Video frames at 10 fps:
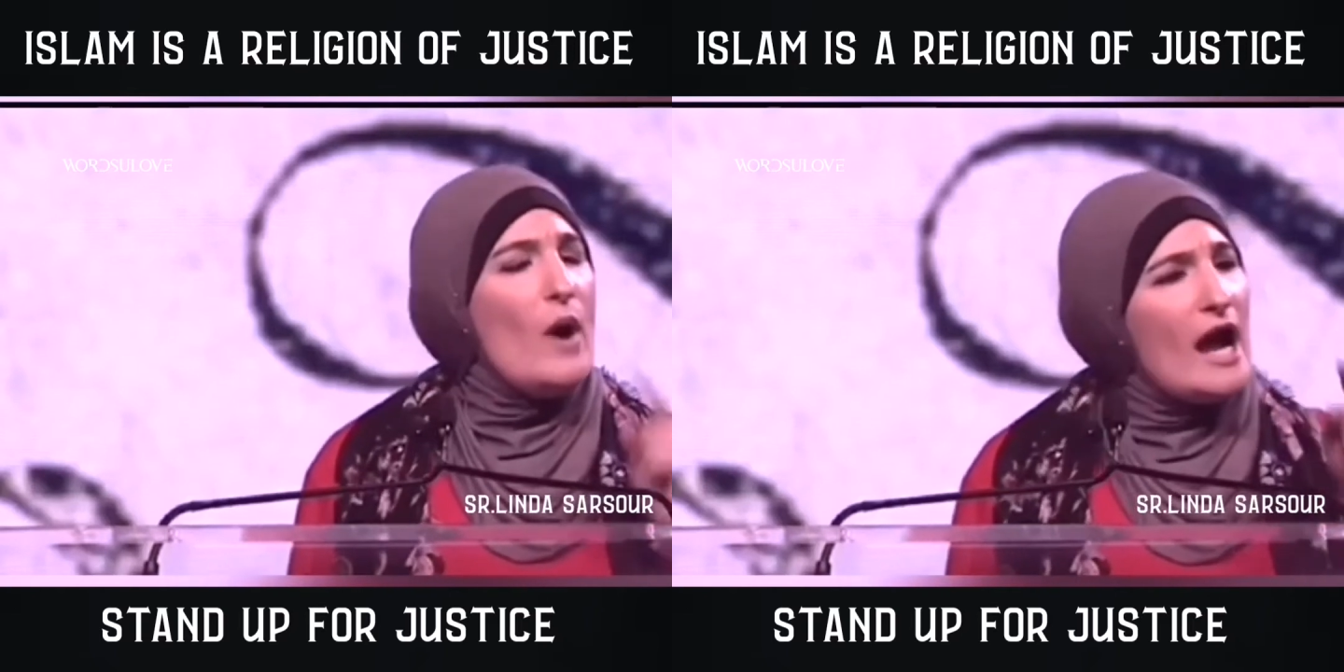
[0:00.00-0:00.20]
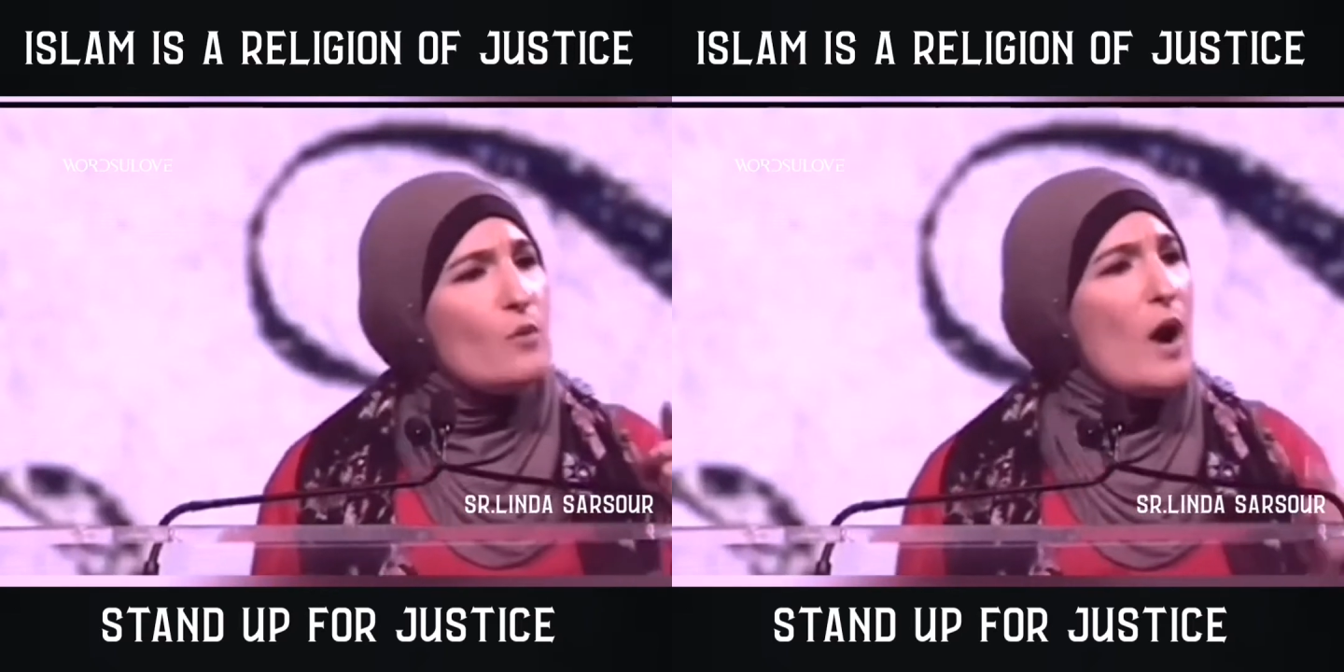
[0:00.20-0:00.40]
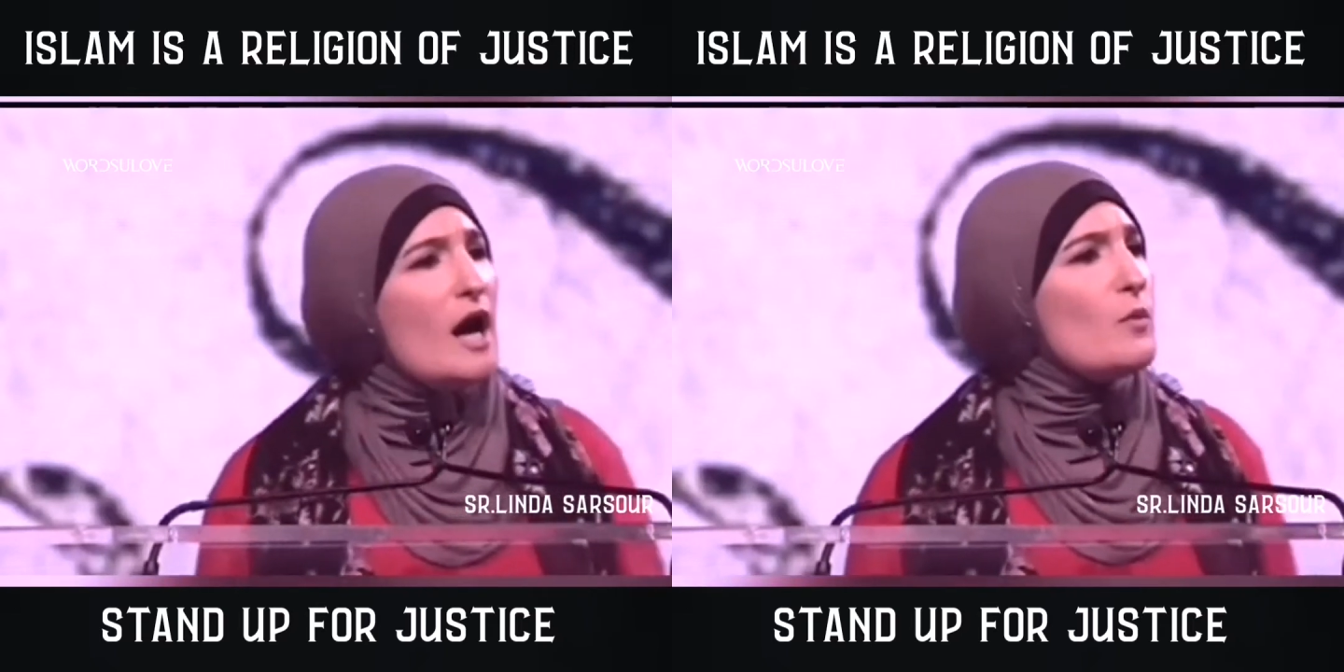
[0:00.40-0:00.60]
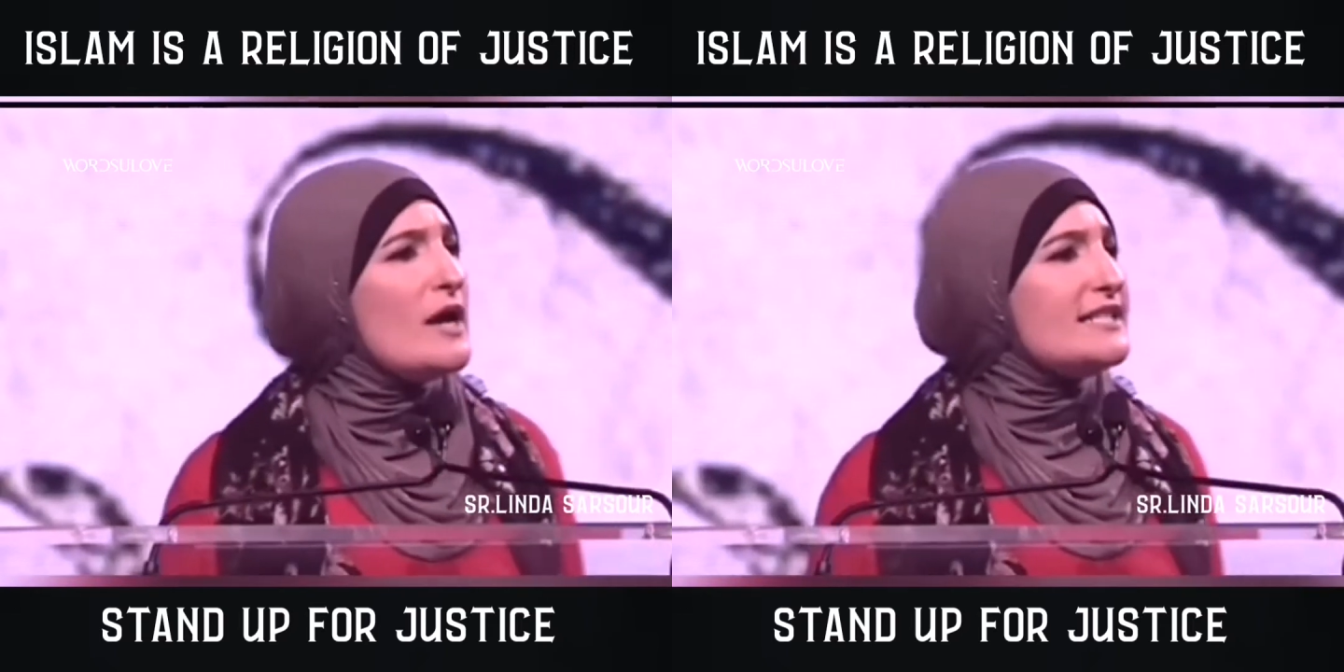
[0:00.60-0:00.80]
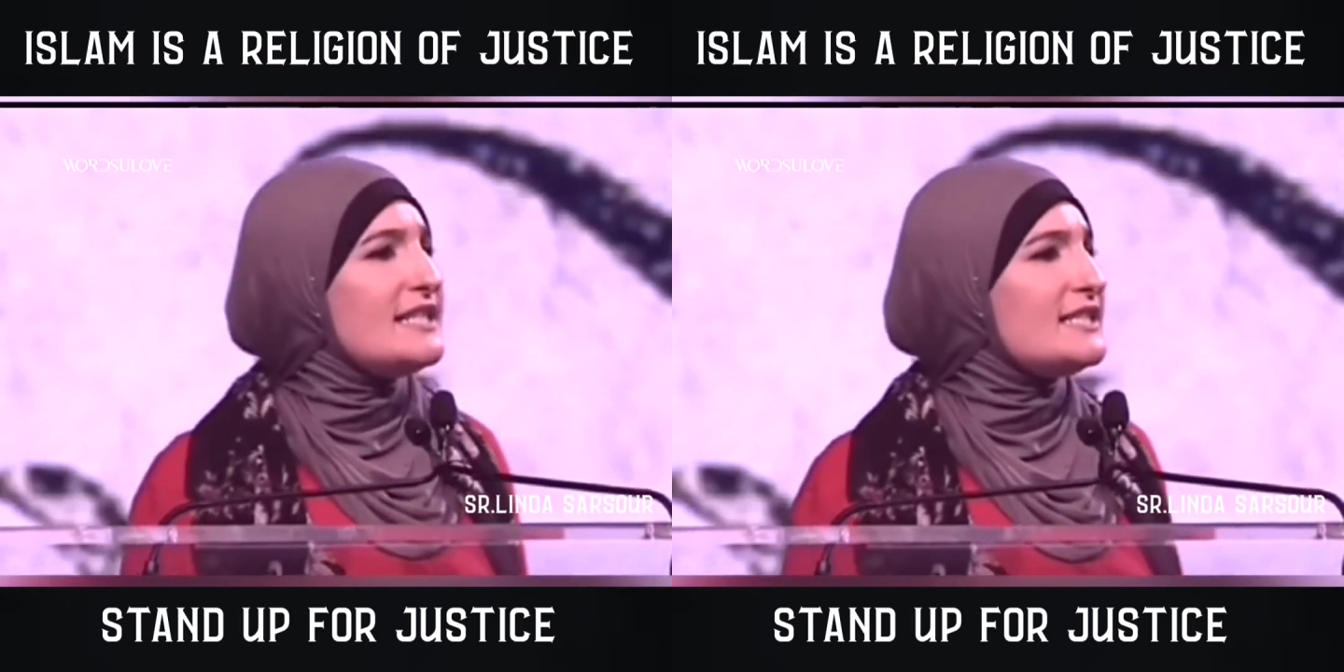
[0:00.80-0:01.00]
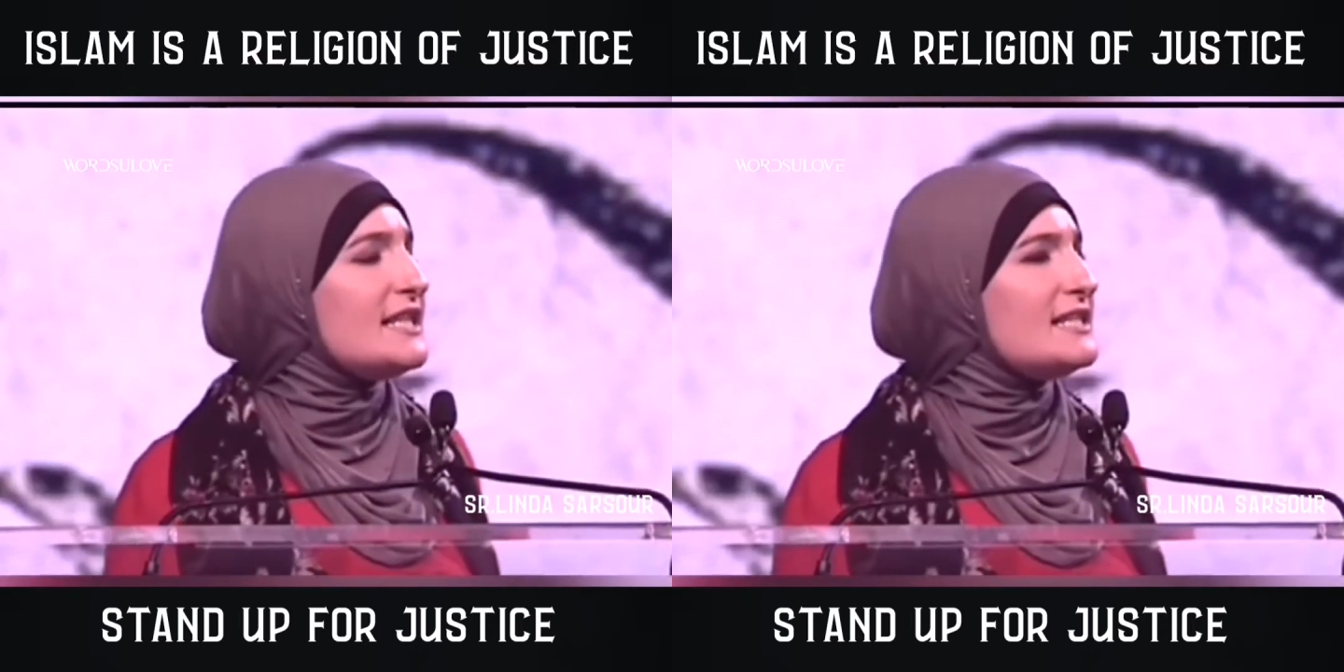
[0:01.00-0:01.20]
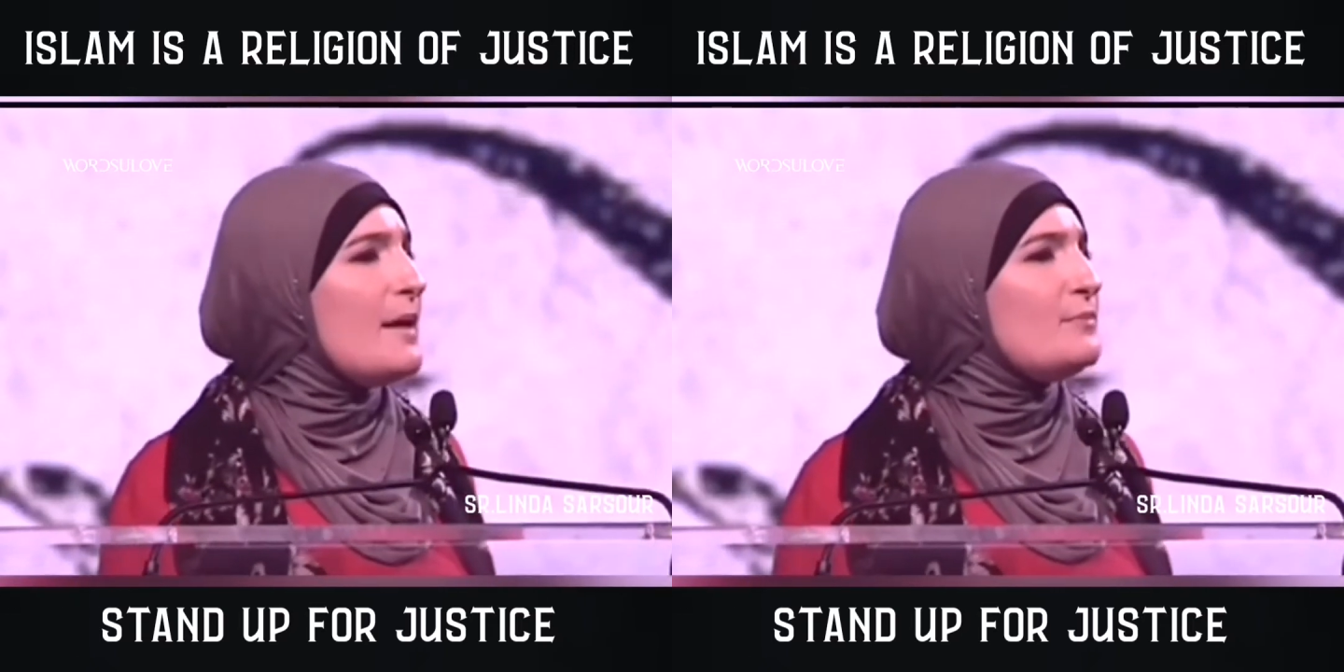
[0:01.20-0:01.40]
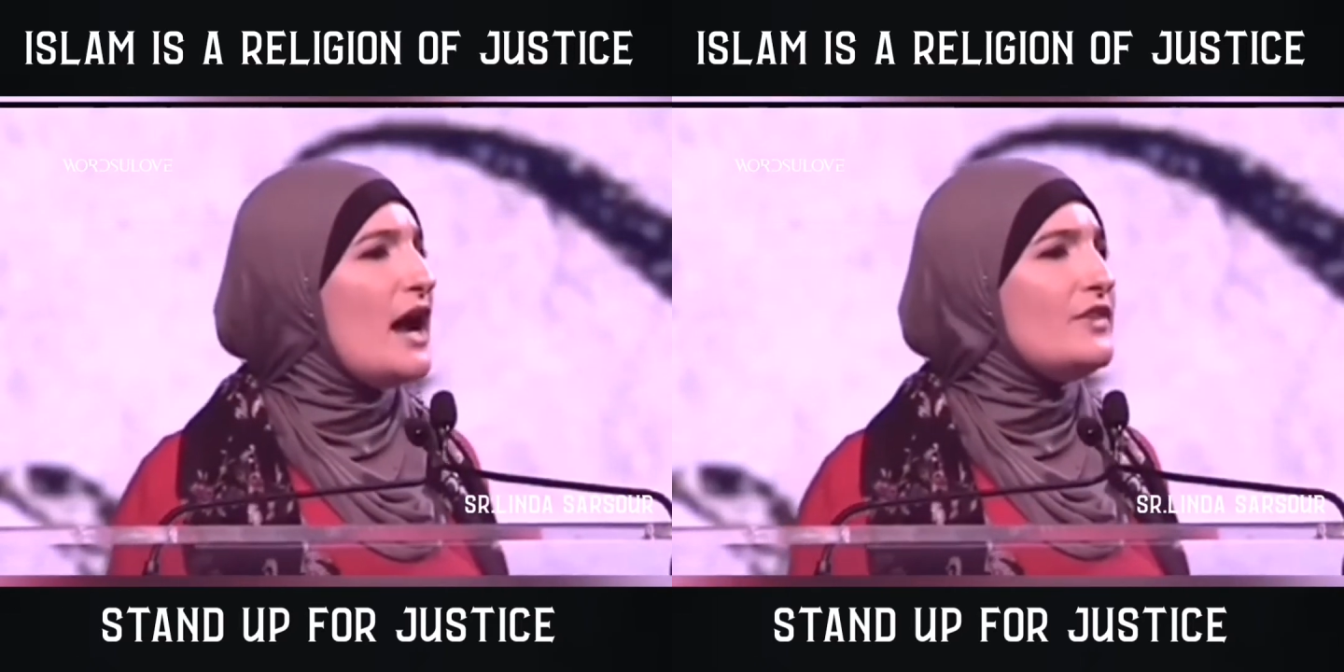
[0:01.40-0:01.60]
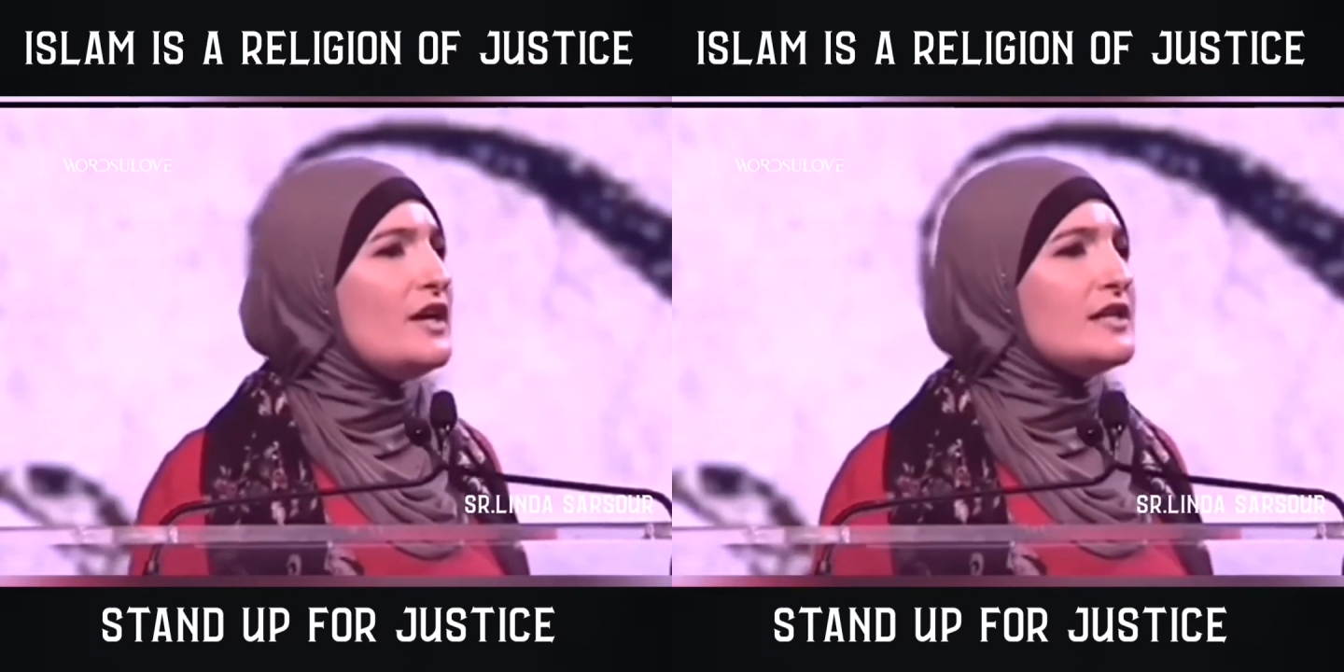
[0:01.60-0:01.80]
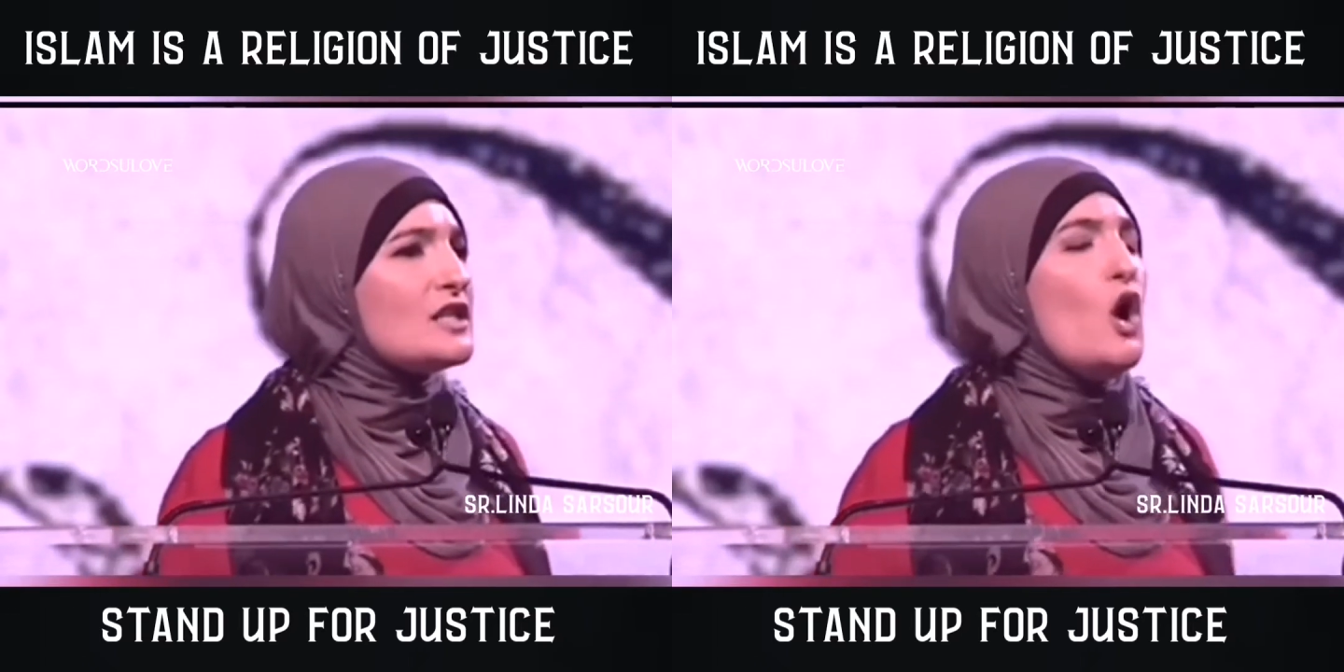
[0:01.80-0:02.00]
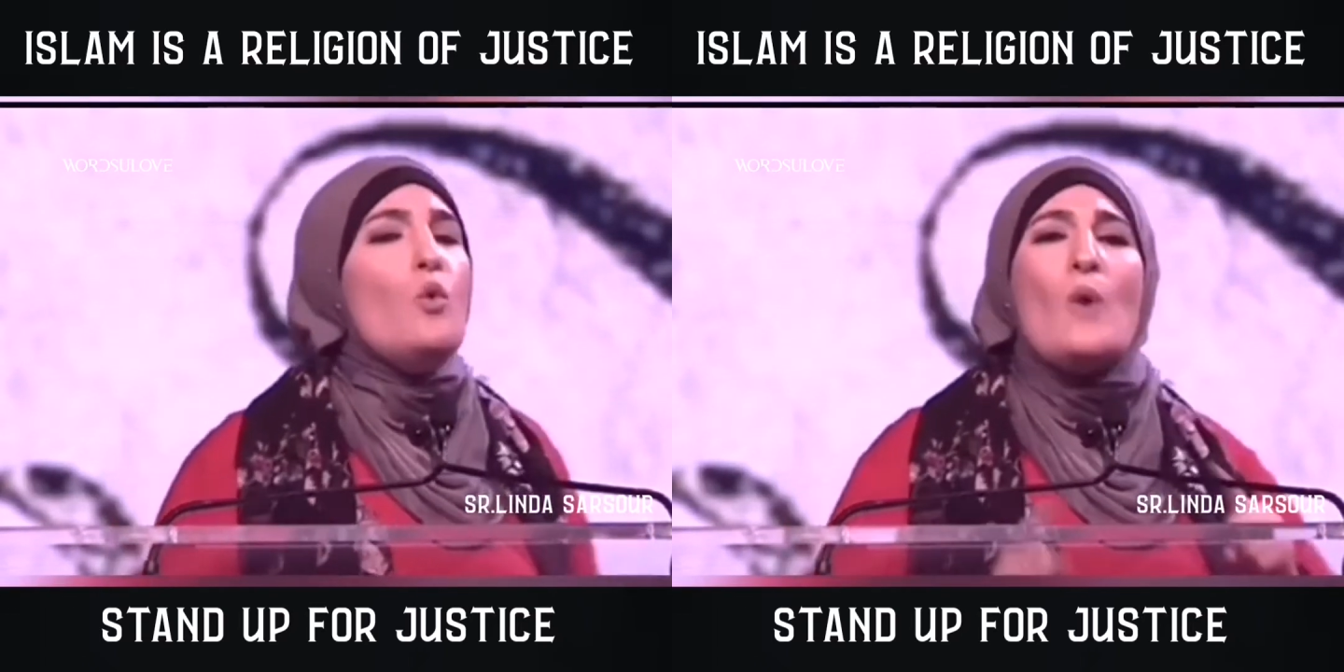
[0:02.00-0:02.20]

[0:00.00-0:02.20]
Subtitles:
Where were we, sisters and brothers?